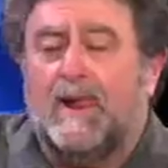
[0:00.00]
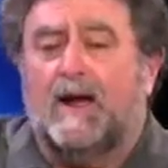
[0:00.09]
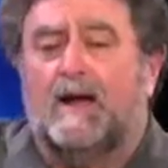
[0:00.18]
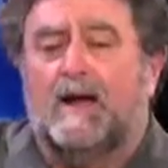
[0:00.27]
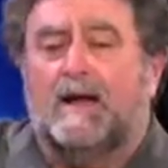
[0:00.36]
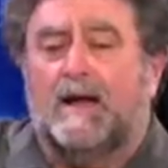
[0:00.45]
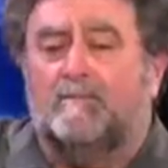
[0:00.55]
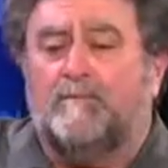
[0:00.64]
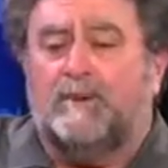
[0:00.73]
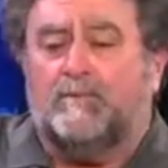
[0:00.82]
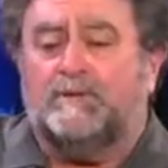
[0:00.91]

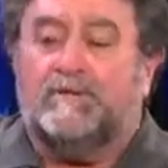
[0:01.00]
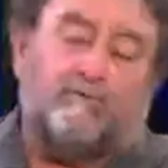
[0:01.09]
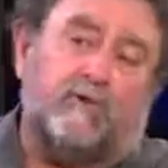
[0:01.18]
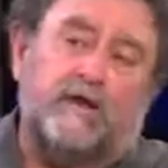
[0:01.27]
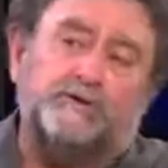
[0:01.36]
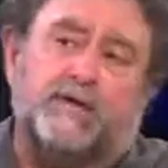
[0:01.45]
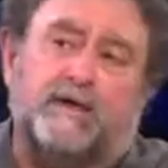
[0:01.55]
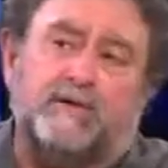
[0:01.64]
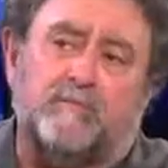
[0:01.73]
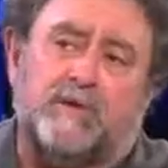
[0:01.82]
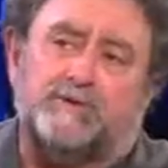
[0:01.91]
and people
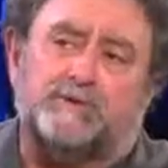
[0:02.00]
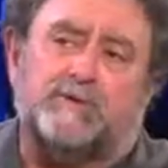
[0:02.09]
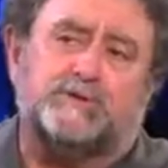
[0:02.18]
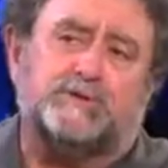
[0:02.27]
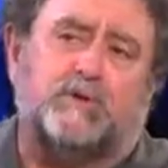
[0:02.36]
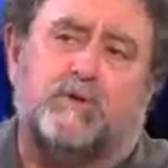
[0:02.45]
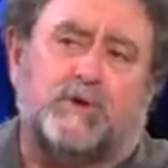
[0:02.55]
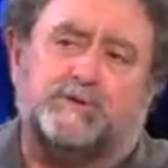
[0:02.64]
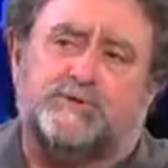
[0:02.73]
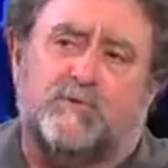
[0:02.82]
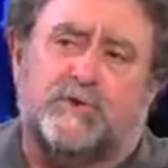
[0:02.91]
differentiate them, but there's also a
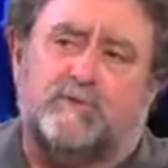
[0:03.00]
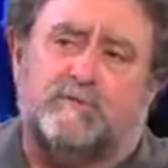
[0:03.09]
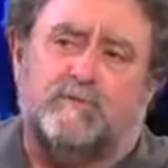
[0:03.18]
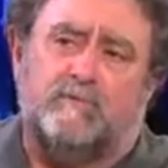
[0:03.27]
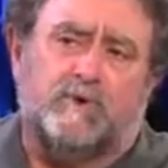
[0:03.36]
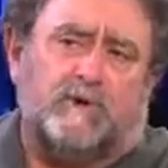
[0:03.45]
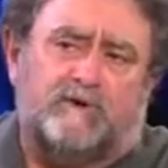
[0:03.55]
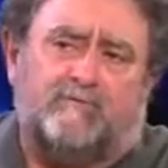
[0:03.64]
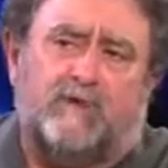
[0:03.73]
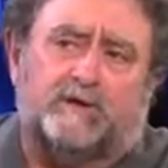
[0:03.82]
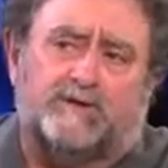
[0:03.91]
question whether you can
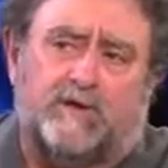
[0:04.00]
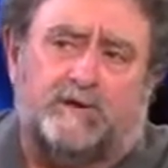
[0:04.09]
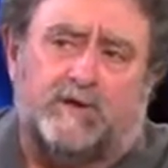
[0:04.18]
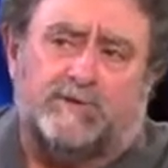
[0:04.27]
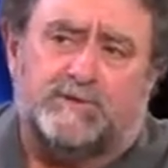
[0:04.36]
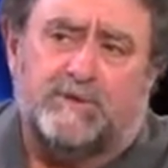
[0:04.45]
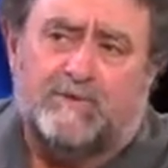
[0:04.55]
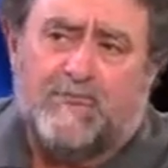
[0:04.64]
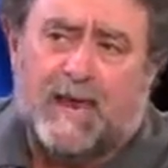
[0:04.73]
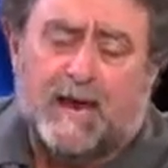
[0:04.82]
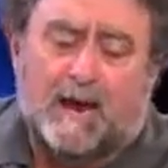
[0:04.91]
differentiate those.
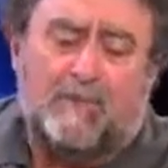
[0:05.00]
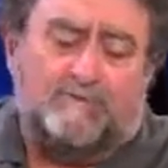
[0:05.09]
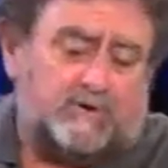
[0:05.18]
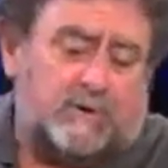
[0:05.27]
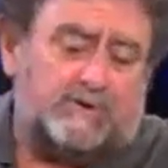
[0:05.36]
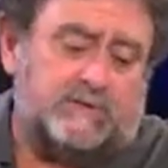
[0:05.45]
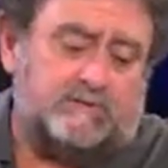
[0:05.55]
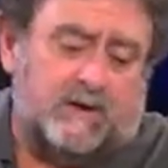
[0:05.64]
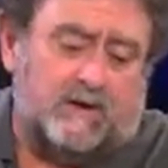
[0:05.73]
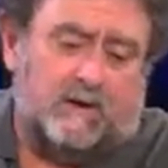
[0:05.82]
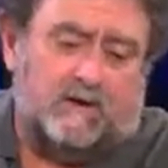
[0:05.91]
I mean, I've talked
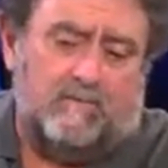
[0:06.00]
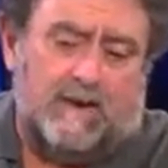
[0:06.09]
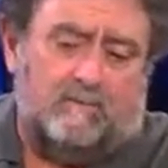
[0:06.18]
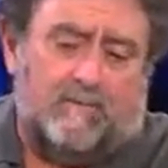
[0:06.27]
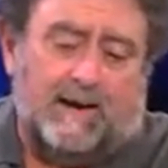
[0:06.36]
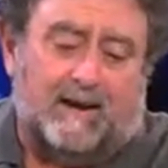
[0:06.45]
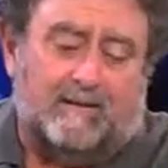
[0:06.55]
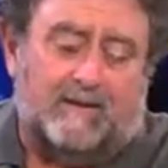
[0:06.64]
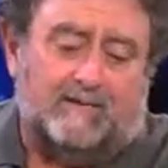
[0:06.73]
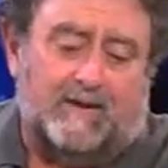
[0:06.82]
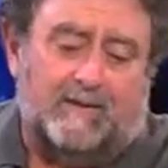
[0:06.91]
to many of my
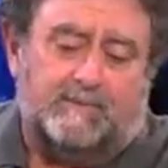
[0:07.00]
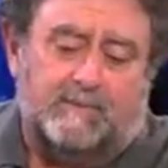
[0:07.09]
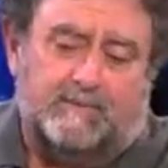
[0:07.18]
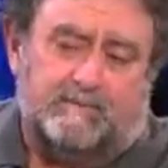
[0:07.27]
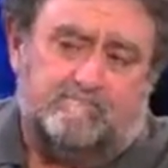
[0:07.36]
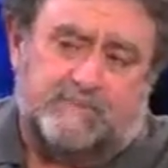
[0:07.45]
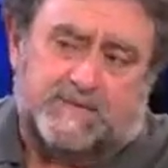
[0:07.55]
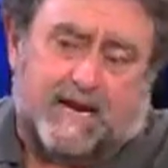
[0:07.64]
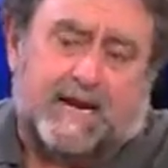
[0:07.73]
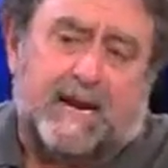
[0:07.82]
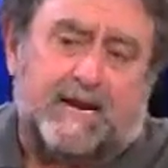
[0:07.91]

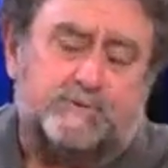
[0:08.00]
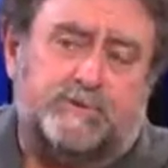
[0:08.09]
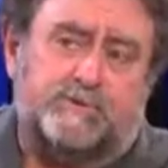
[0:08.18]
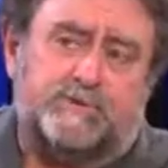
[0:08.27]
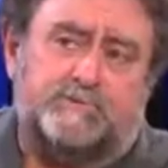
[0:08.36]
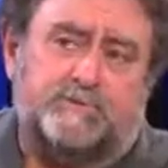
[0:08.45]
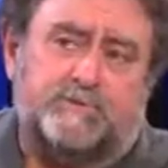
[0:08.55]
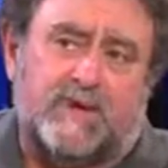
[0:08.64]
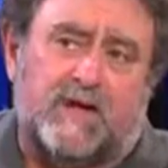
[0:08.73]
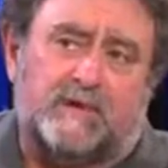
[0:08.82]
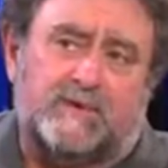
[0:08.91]
psychiatrist
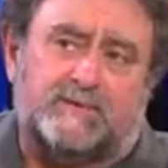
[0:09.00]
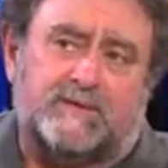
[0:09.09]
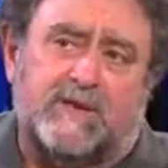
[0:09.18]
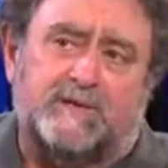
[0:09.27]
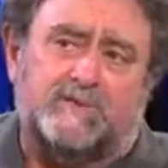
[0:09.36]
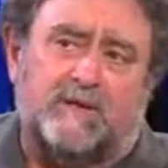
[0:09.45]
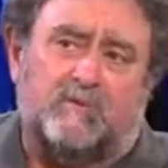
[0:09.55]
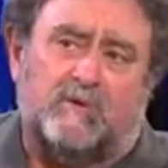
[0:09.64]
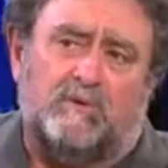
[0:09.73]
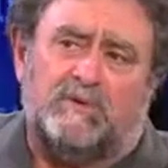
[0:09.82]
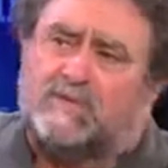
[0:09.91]
colleagues, and they say,
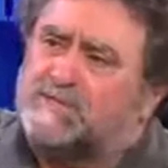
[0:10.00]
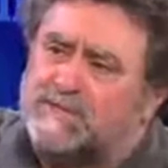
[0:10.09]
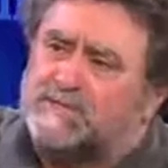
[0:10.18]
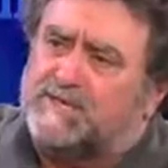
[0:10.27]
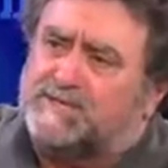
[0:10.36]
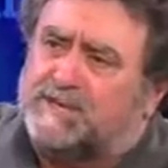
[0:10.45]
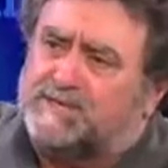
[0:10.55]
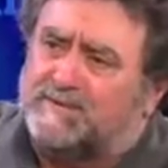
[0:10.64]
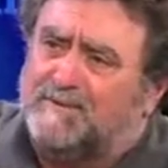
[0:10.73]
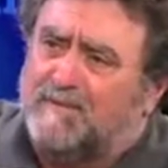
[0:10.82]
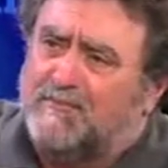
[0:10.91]
well, it doesn't exist, does it?